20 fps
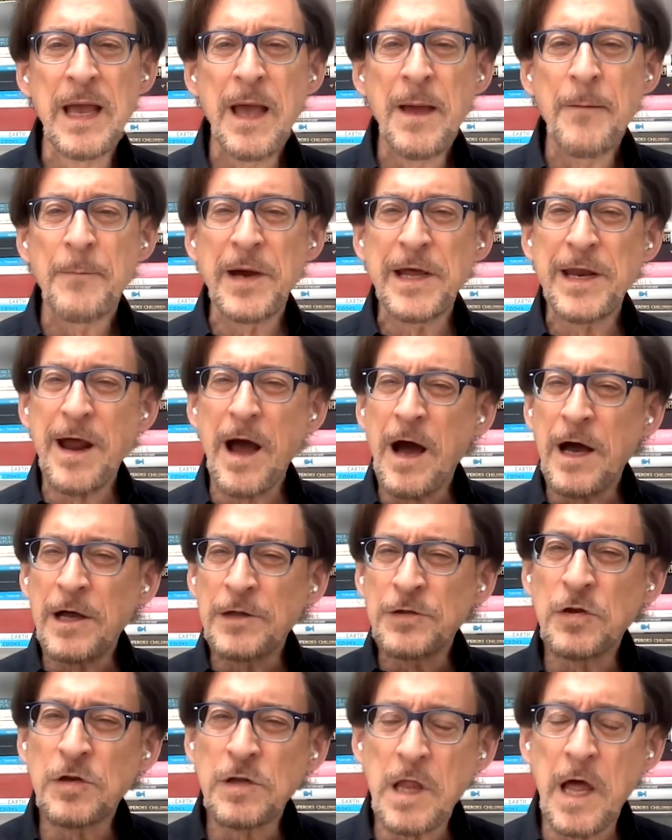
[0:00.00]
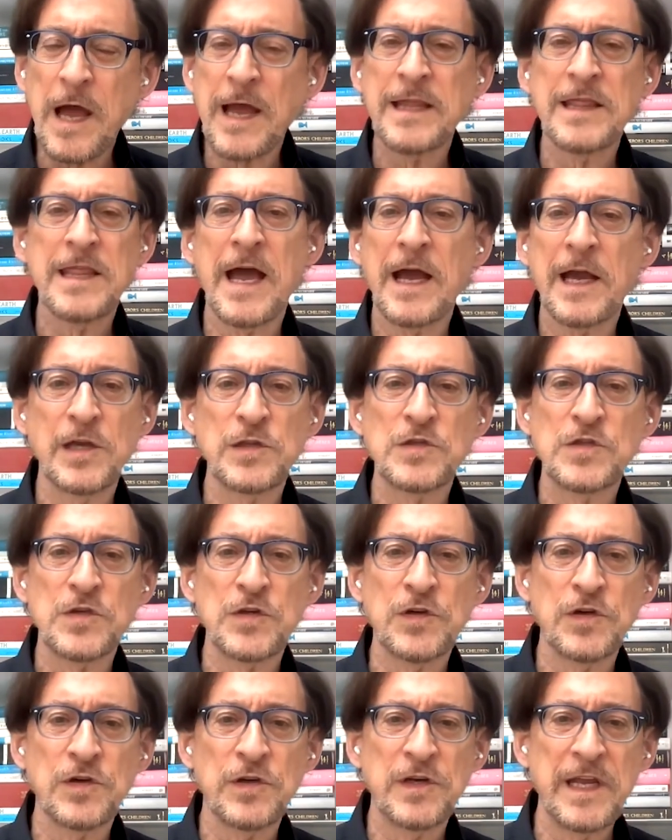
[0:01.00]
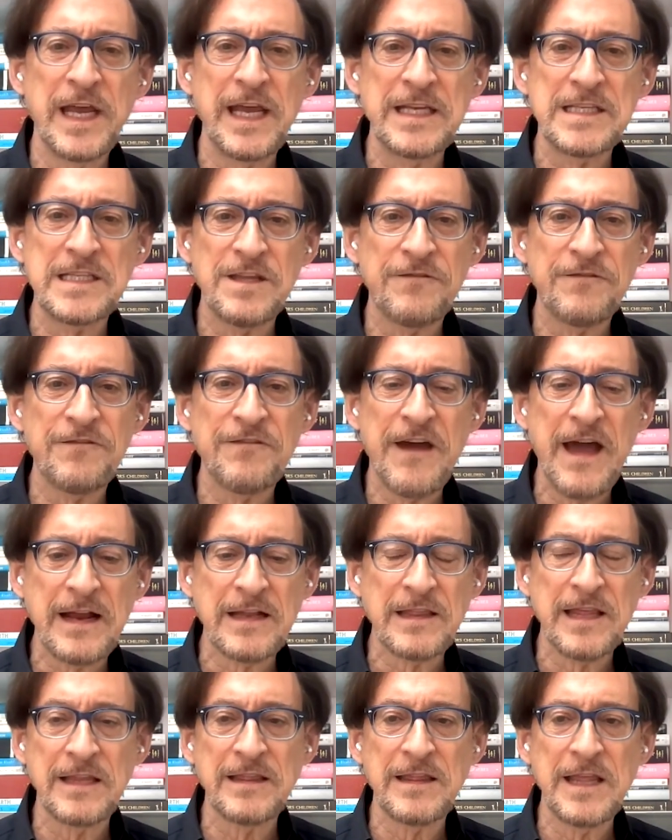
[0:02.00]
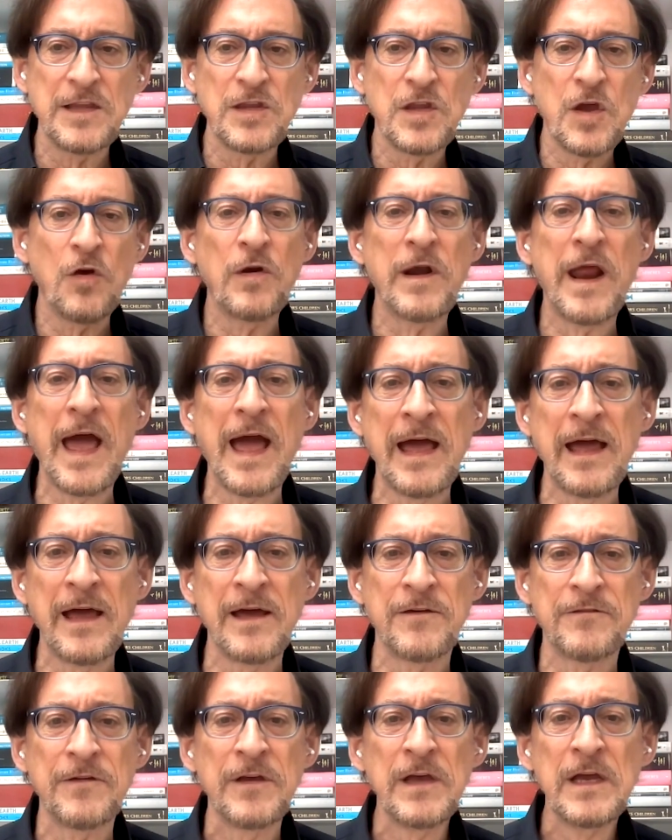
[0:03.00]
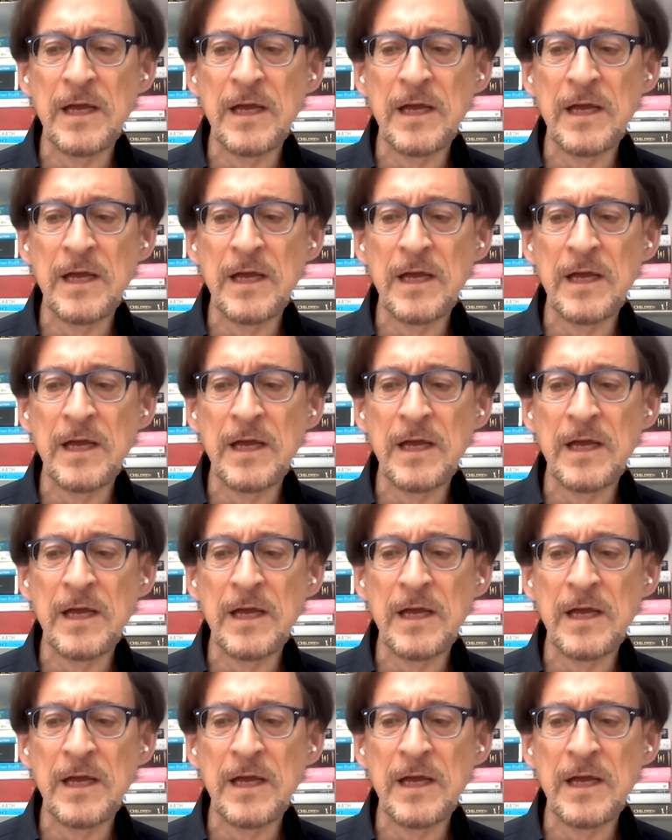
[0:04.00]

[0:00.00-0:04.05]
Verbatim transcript: But underlying that concern is the fact that they don't have